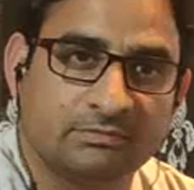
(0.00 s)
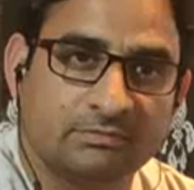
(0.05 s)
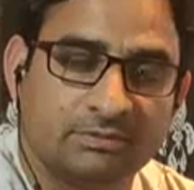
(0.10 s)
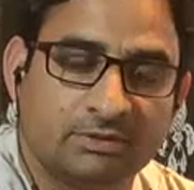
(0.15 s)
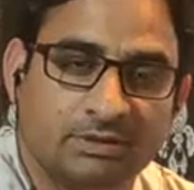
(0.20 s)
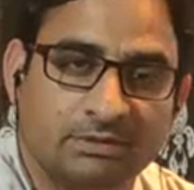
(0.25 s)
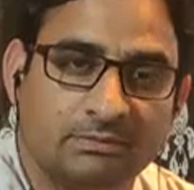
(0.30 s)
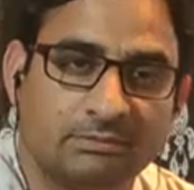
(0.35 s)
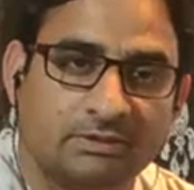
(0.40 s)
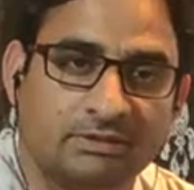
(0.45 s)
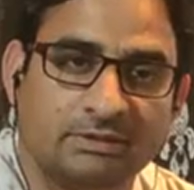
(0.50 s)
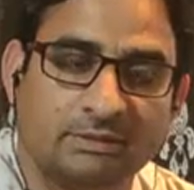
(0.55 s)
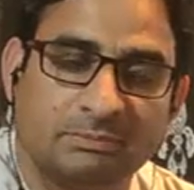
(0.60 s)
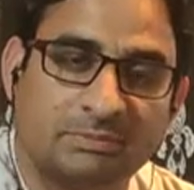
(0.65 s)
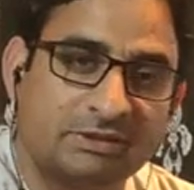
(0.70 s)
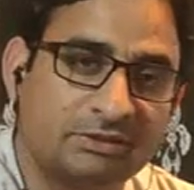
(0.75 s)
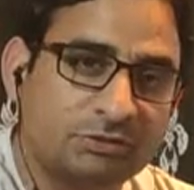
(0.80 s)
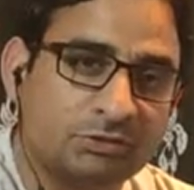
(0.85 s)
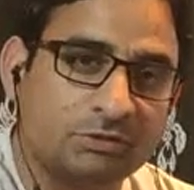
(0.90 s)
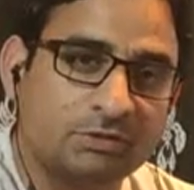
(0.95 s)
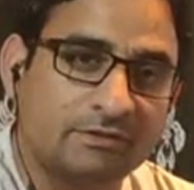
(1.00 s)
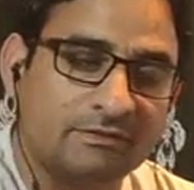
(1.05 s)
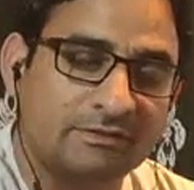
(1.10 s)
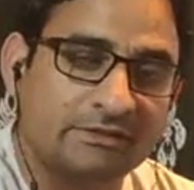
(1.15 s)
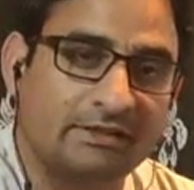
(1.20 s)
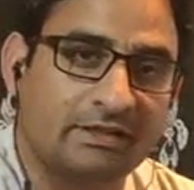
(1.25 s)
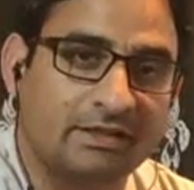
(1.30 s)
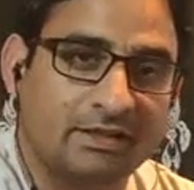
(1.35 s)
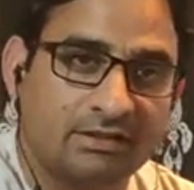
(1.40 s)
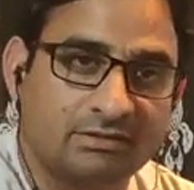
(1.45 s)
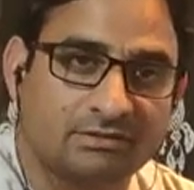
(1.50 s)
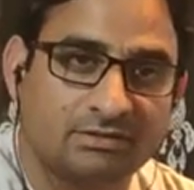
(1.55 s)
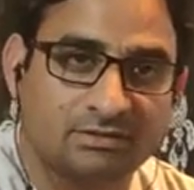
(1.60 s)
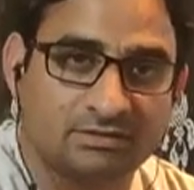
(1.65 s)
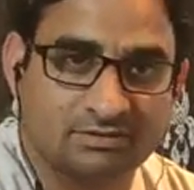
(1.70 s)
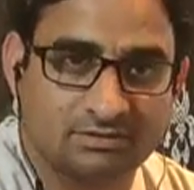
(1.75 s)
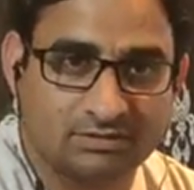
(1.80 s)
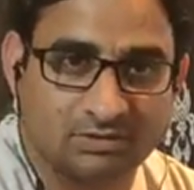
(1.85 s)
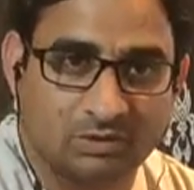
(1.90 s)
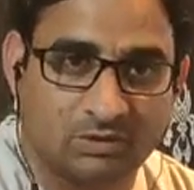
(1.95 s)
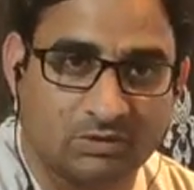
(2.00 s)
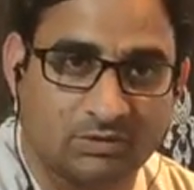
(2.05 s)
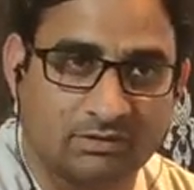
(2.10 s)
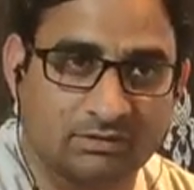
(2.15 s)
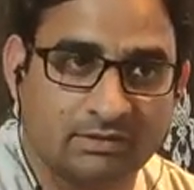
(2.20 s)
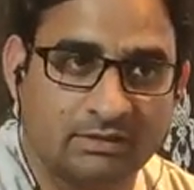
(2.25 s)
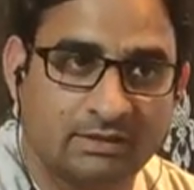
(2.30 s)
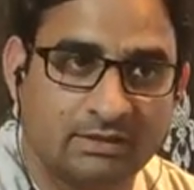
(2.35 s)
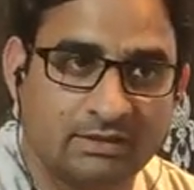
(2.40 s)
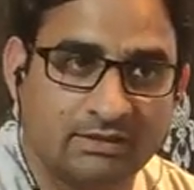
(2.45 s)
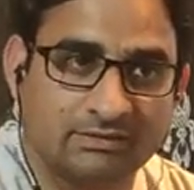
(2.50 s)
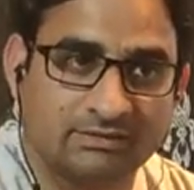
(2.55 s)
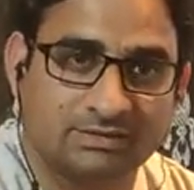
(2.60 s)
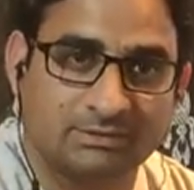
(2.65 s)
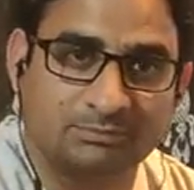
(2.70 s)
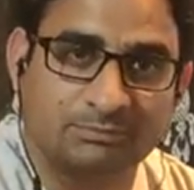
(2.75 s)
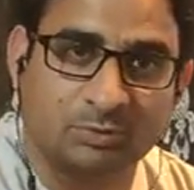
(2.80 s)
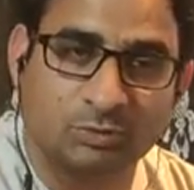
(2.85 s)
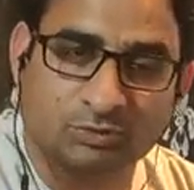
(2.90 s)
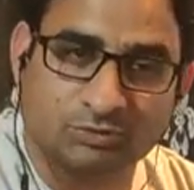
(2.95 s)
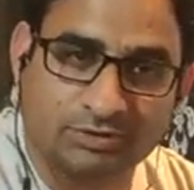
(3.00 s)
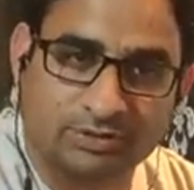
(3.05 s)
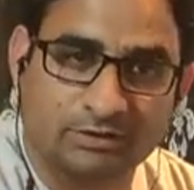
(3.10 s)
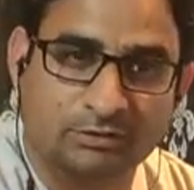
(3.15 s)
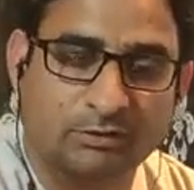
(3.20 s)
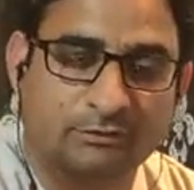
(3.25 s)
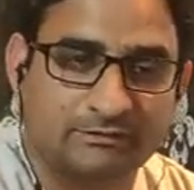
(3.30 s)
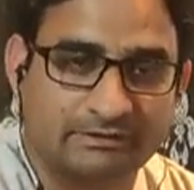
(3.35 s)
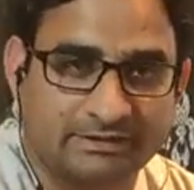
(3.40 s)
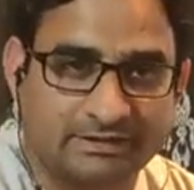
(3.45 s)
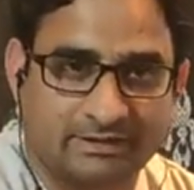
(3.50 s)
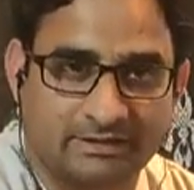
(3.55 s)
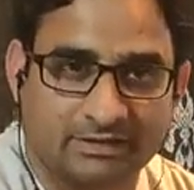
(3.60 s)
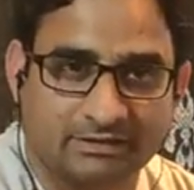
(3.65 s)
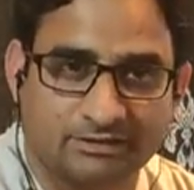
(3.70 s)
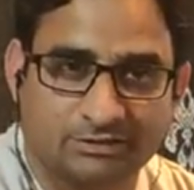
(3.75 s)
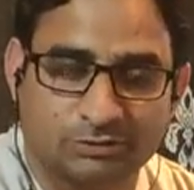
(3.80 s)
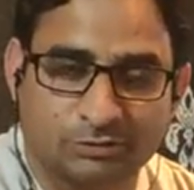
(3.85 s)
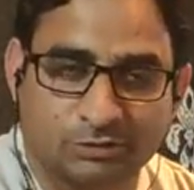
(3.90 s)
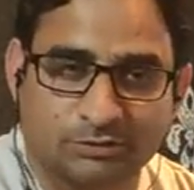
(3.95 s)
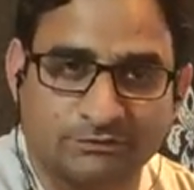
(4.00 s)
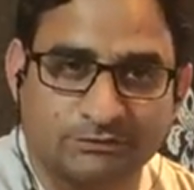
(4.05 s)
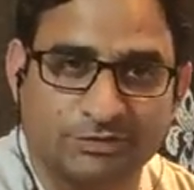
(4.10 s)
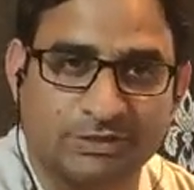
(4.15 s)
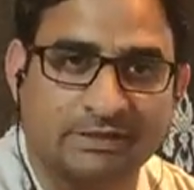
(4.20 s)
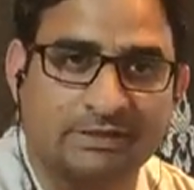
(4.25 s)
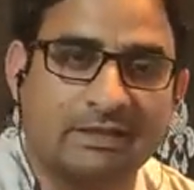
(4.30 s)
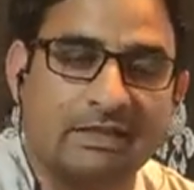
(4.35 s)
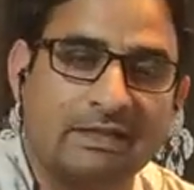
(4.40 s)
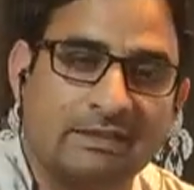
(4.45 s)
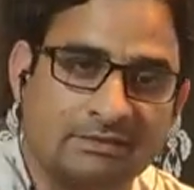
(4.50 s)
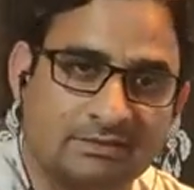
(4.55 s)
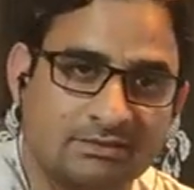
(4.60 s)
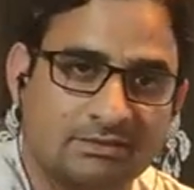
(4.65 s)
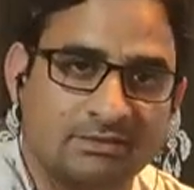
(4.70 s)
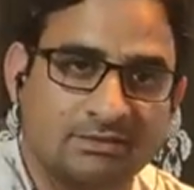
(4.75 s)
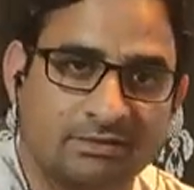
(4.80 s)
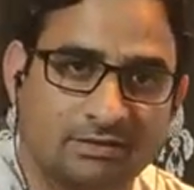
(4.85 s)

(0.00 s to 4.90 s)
the depiction of the characters, or the portrayal of the characters of Jane Austen,